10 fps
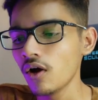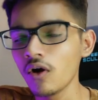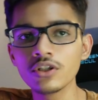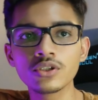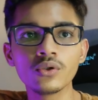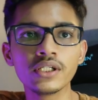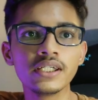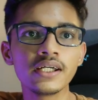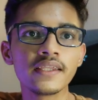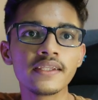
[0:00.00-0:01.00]
Also
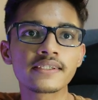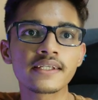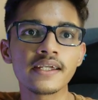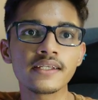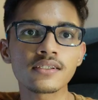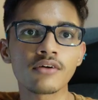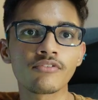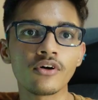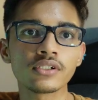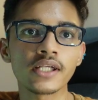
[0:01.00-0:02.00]
here in this case,
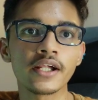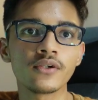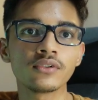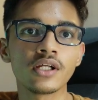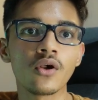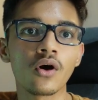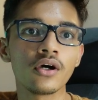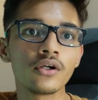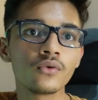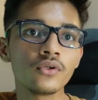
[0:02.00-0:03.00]
of course, I took the
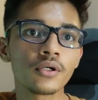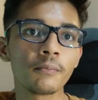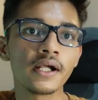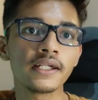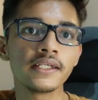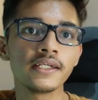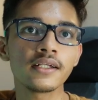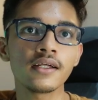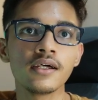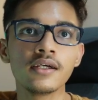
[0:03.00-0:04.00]
longer route, but
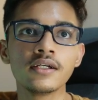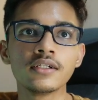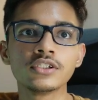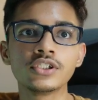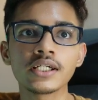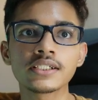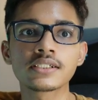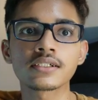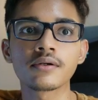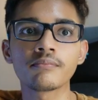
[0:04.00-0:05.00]
here
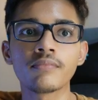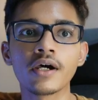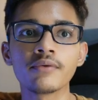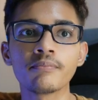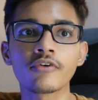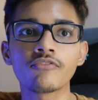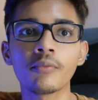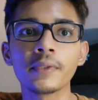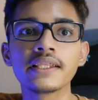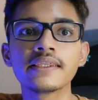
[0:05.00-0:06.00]
just by
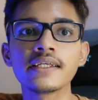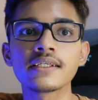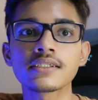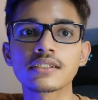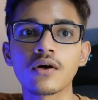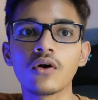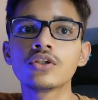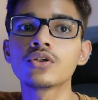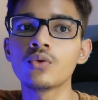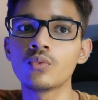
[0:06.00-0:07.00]
performing this
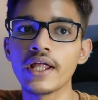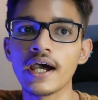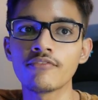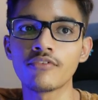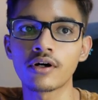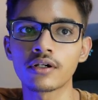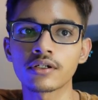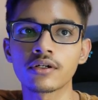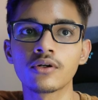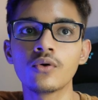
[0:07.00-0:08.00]
also would have worked.
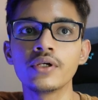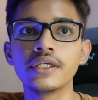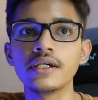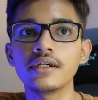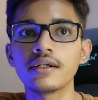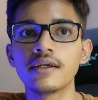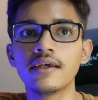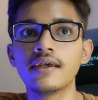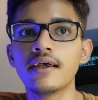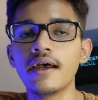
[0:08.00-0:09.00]
Go here
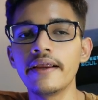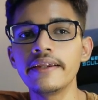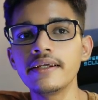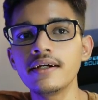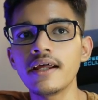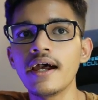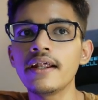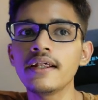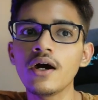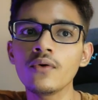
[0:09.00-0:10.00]
and here,
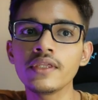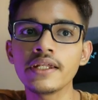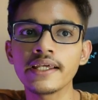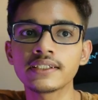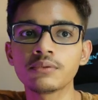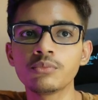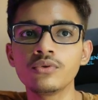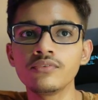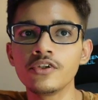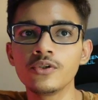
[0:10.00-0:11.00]
and now in the next
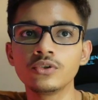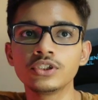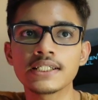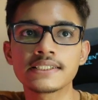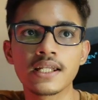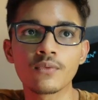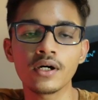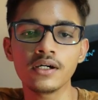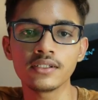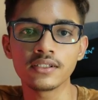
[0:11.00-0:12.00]
move you just
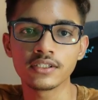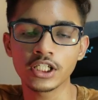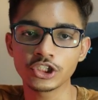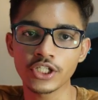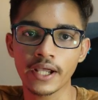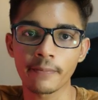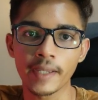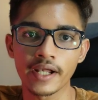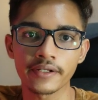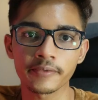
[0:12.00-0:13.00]
deliver the
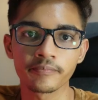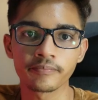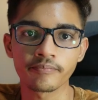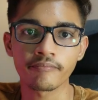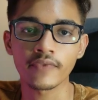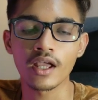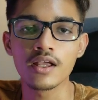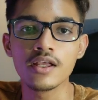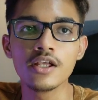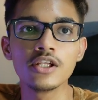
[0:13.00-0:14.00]
checkmate.
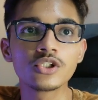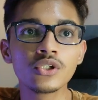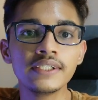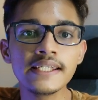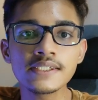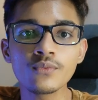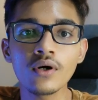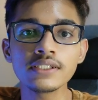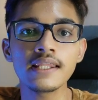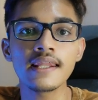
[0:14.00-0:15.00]
So this
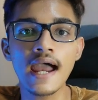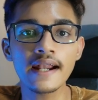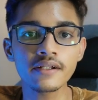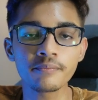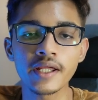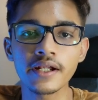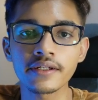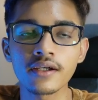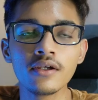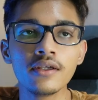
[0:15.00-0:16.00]
was the ladder
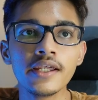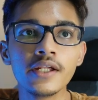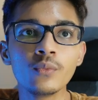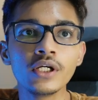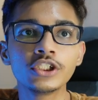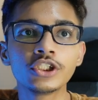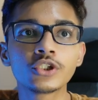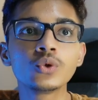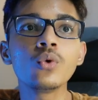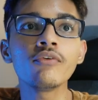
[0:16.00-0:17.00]
mate, in
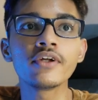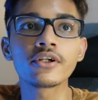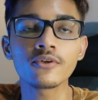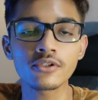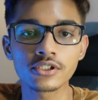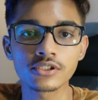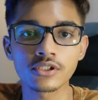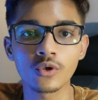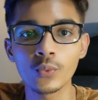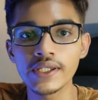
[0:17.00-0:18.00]
which two of the
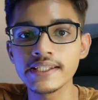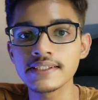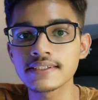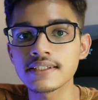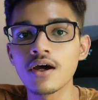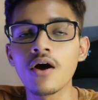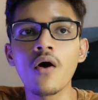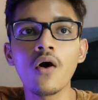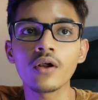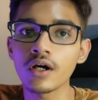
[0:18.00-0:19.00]
rooks, queens,
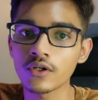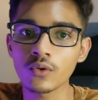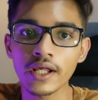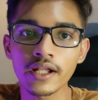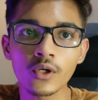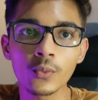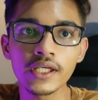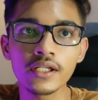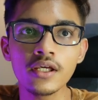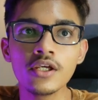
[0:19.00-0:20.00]
or a rook and a
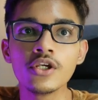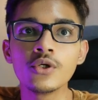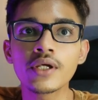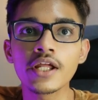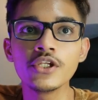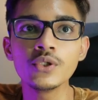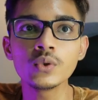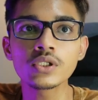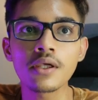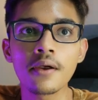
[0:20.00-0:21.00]
queen you can
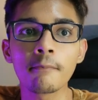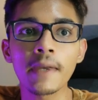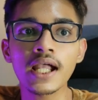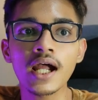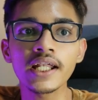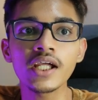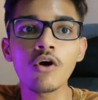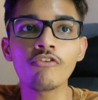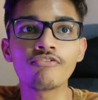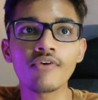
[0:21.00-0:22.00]
use by cutting
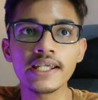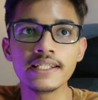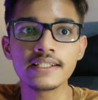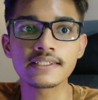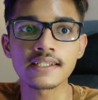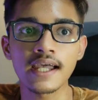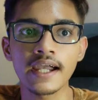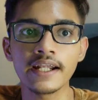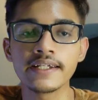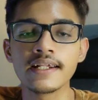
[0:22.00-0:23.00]
off files
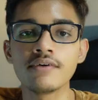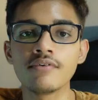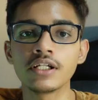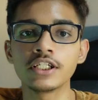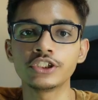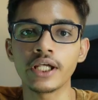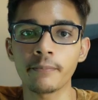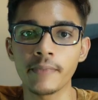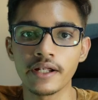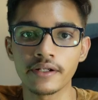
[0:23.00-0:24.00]
and deliver the
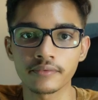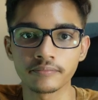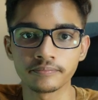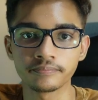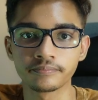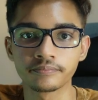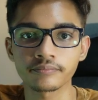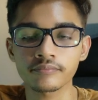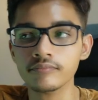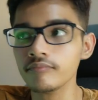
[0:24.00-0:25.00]
checkmate.
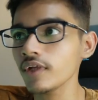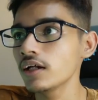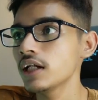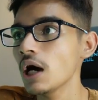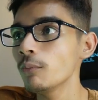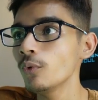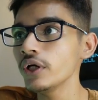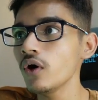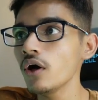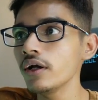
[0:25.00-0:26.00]
Now
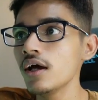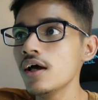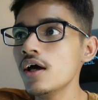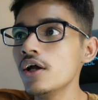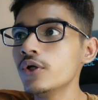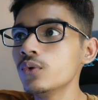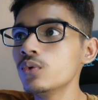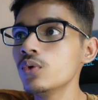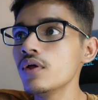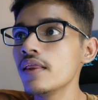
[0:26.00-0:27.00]
moving on
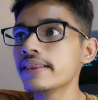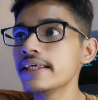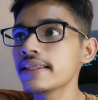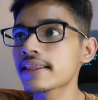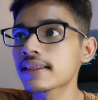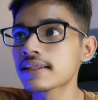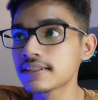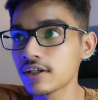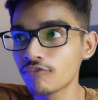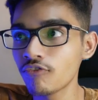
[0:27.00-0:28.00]
to the
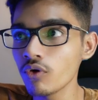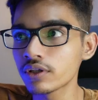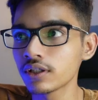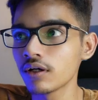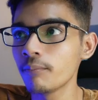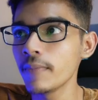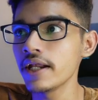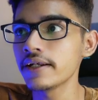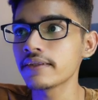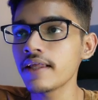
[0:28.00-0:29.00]
fourth
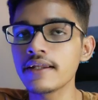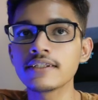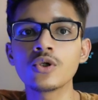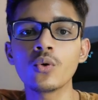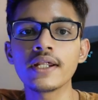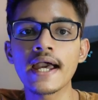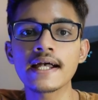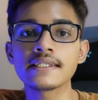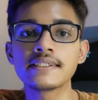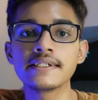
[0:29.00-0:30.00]
mate, that is known
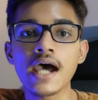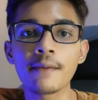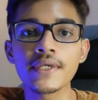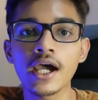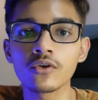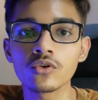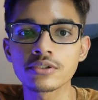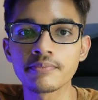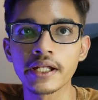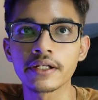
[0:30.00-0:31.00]
as the
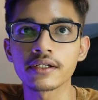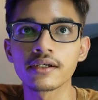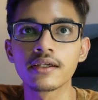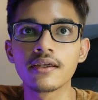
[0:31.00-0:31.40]
Damianos Mate.